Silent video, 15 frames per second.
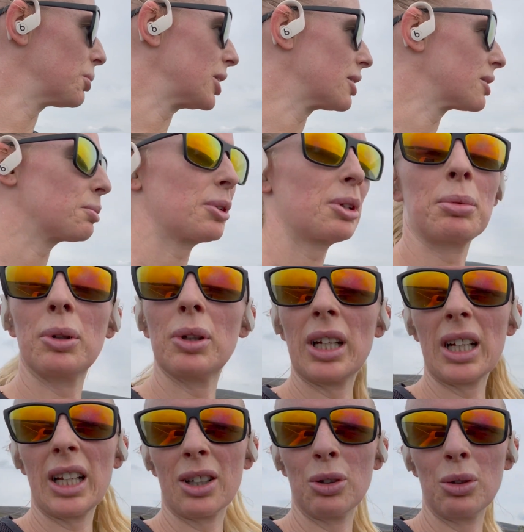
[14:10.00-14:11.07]
this would be the point I'd
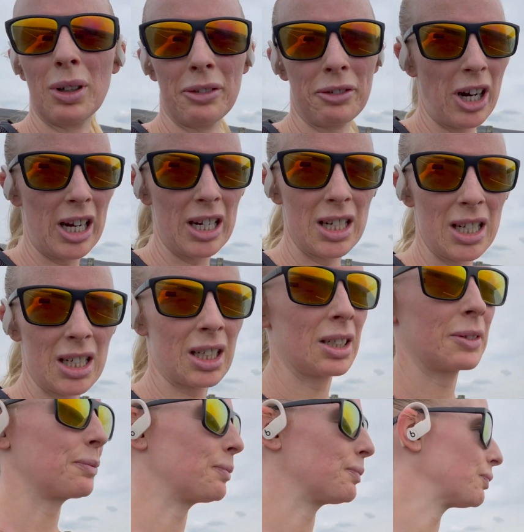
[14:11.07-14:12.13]
like call a friend.
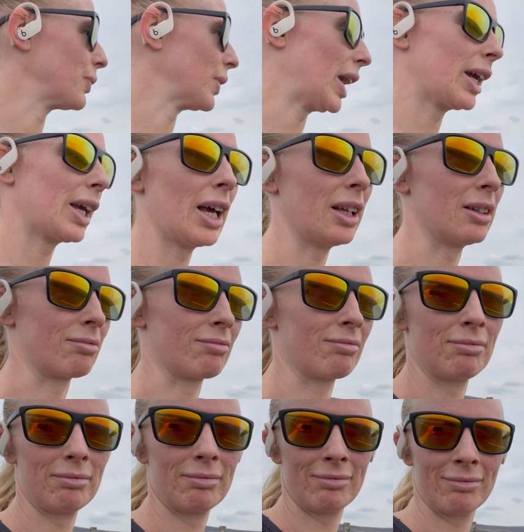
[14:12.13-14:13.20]
Again,
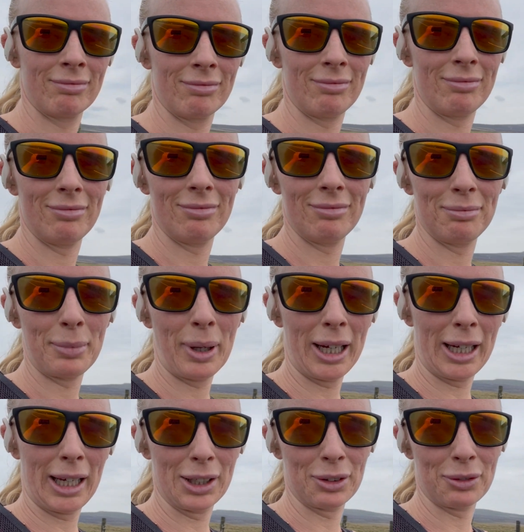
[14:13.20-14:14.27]

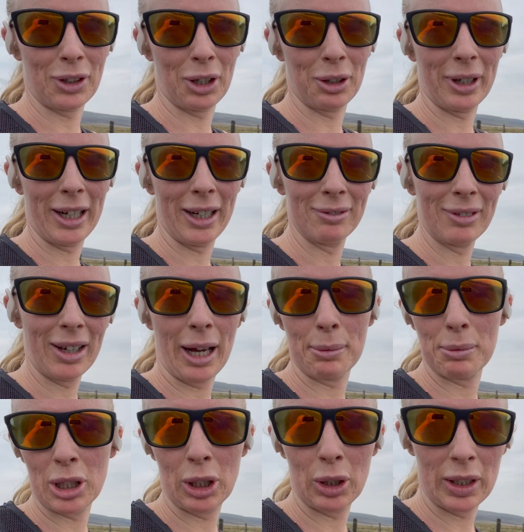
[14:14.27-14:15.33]
back end of nowhere,
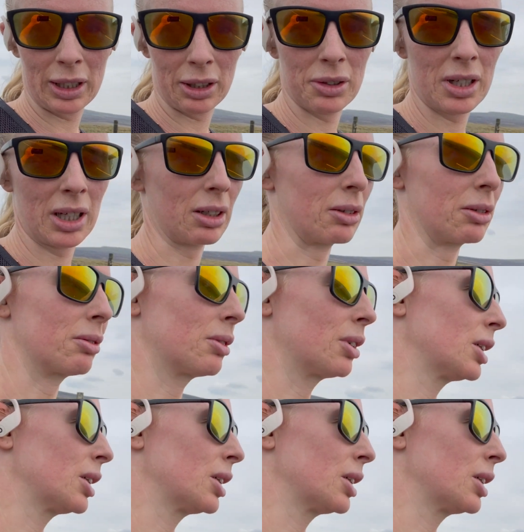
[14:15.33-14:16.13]
absolutely no signal.